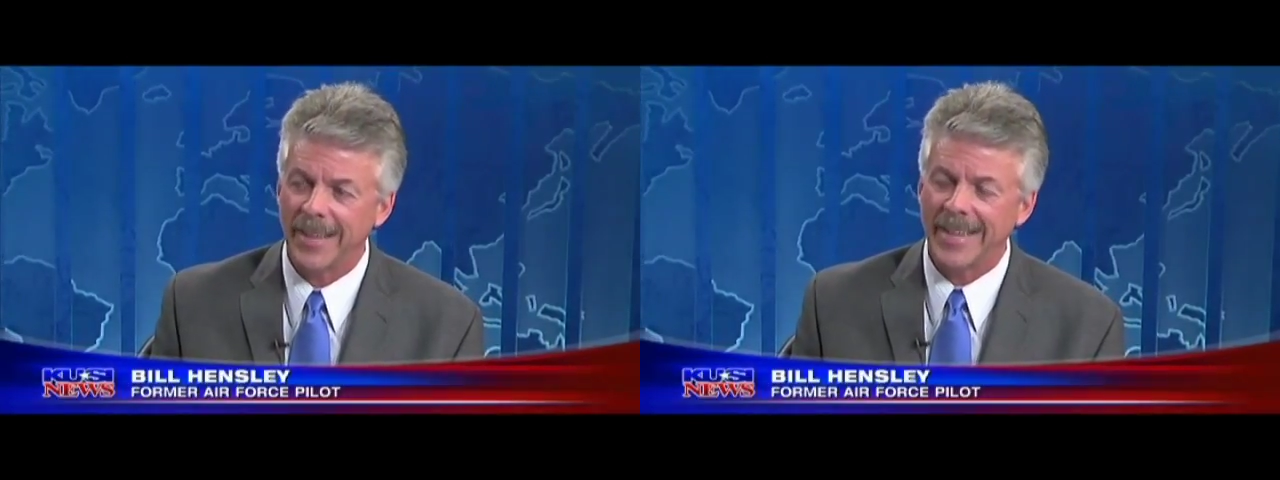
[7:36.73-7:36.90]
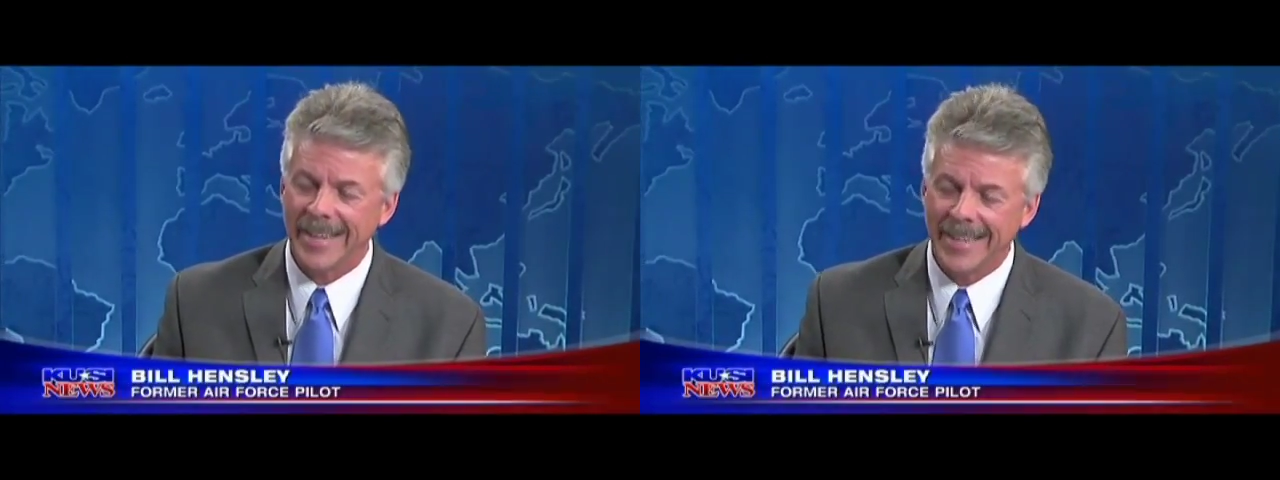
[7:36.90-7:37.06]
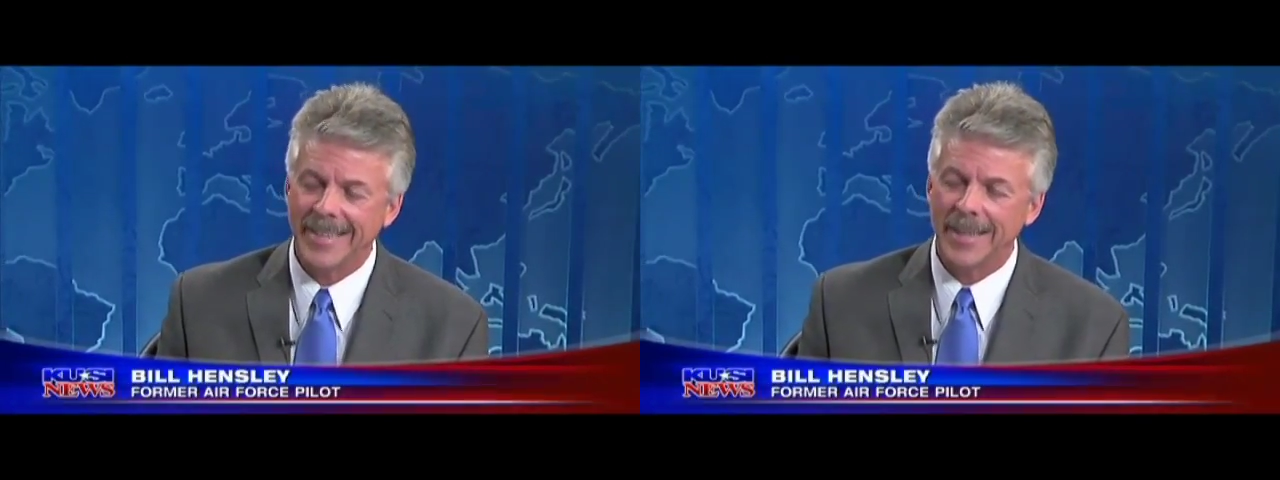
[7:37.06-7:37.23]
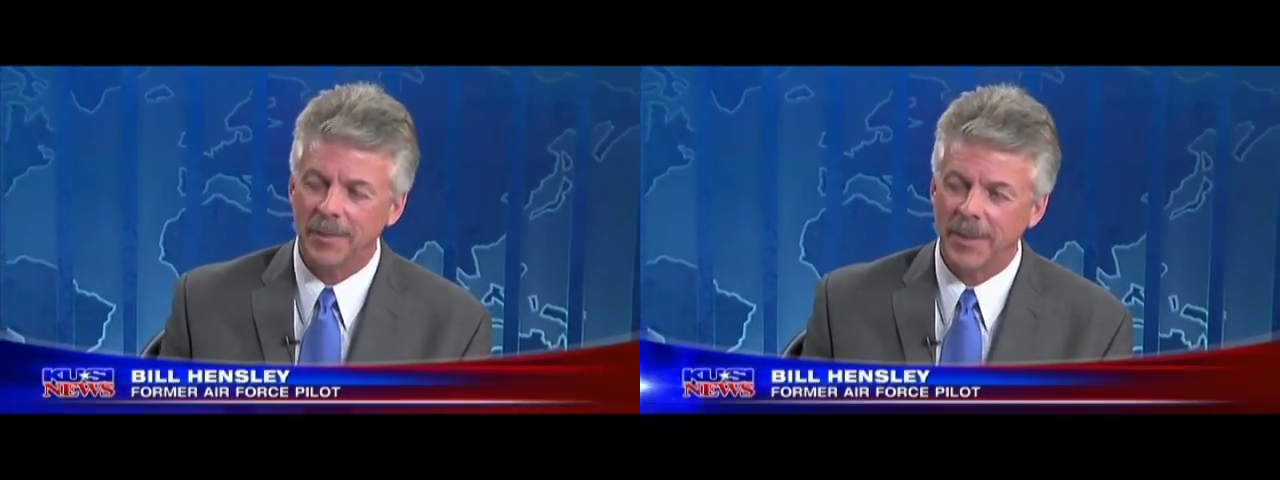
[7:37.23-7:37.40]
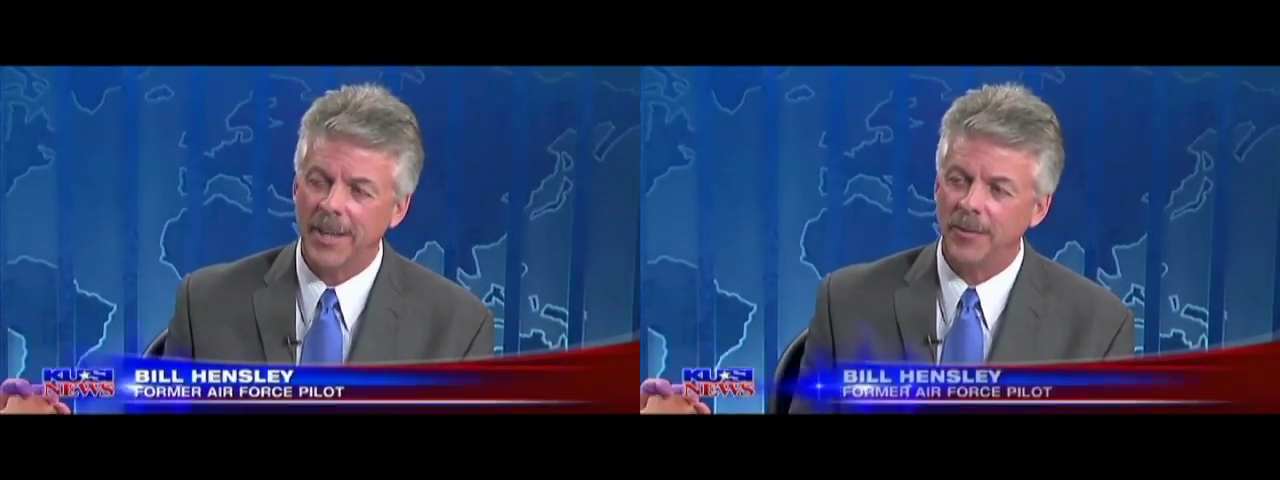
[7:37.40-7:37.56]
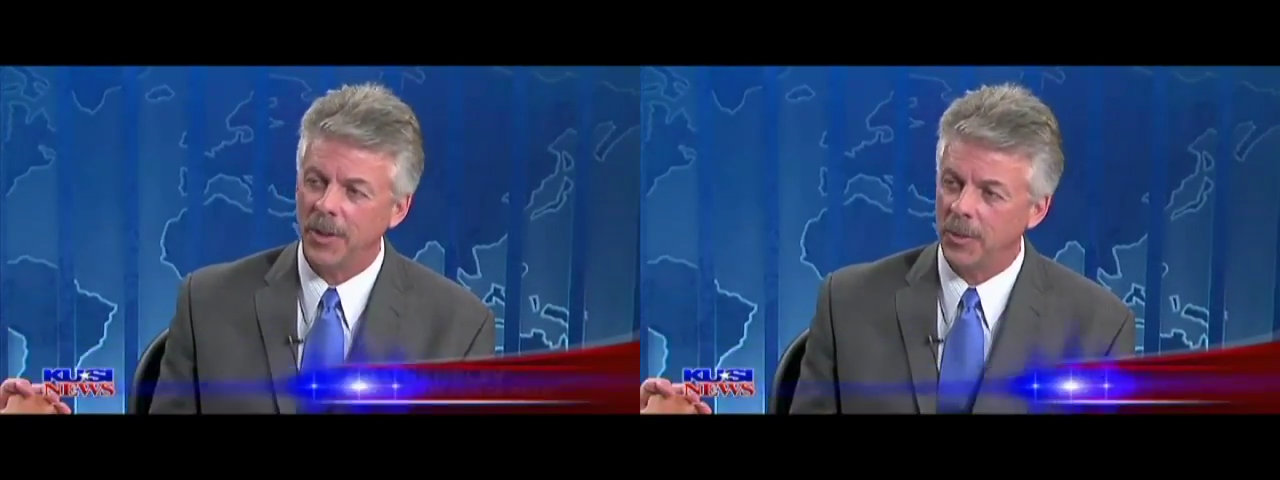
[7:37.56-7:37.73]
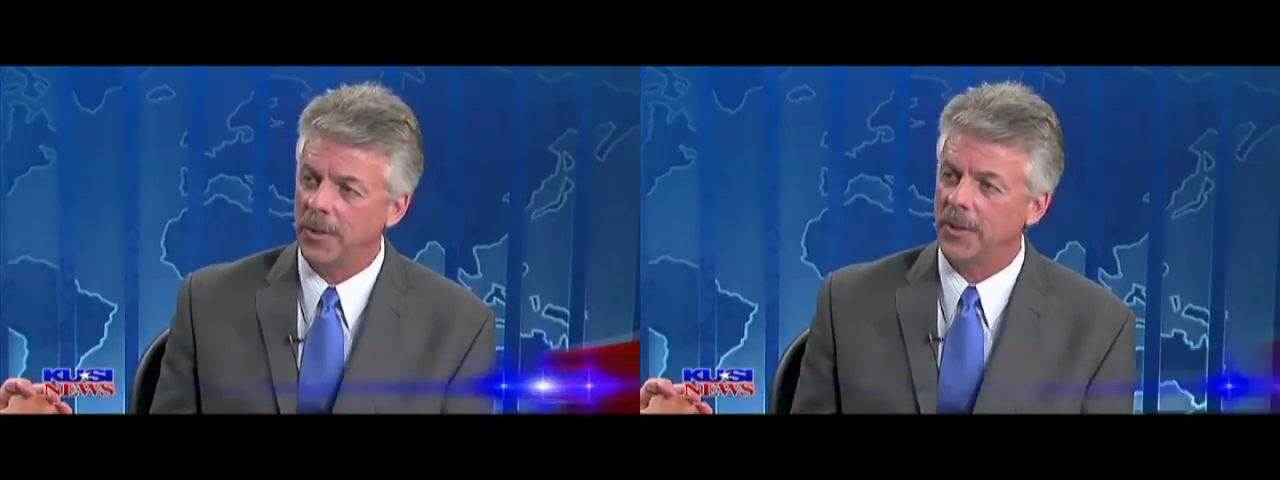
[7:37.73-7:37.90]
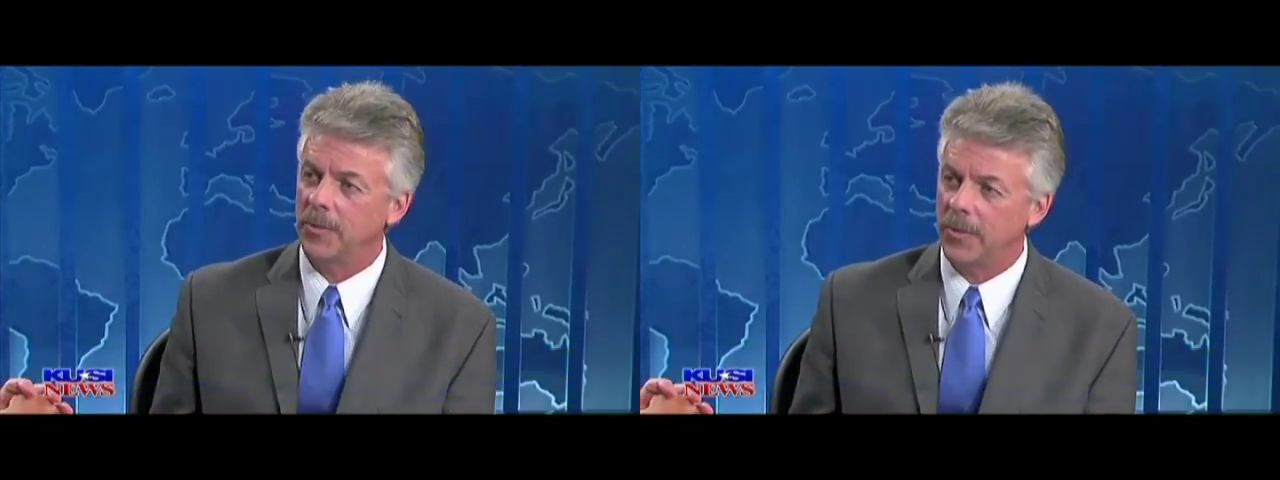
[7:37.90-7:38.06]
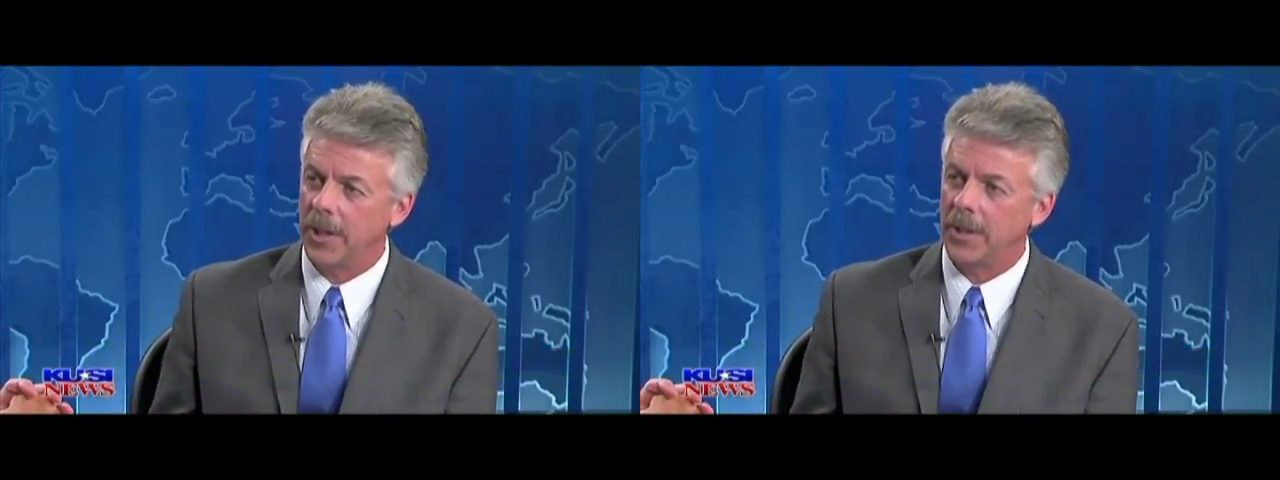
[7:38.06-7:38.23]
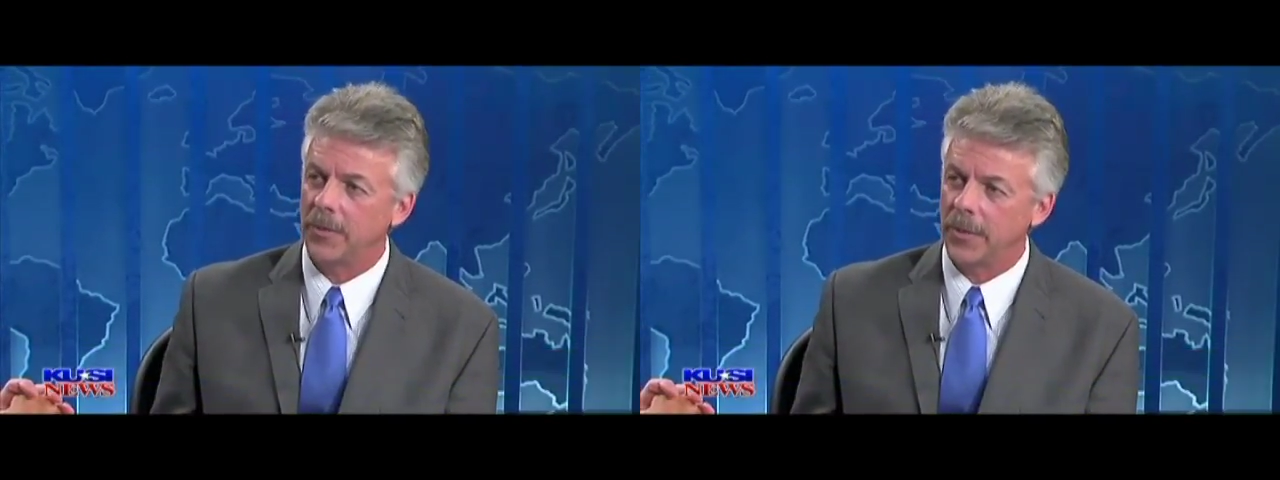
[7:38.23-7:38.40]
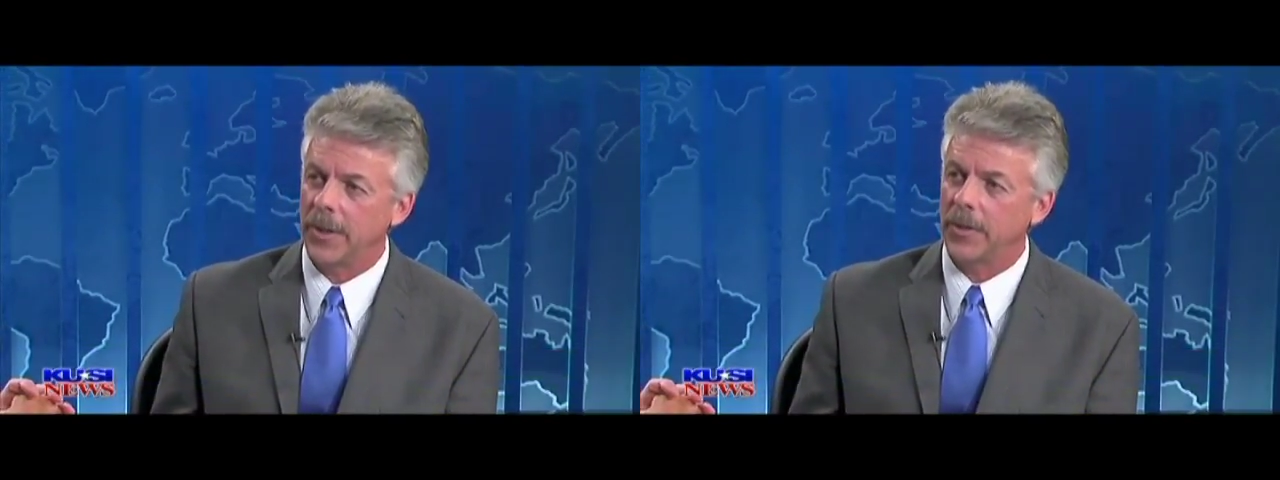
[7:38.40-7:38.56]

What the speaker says: And anytime you have humans involved,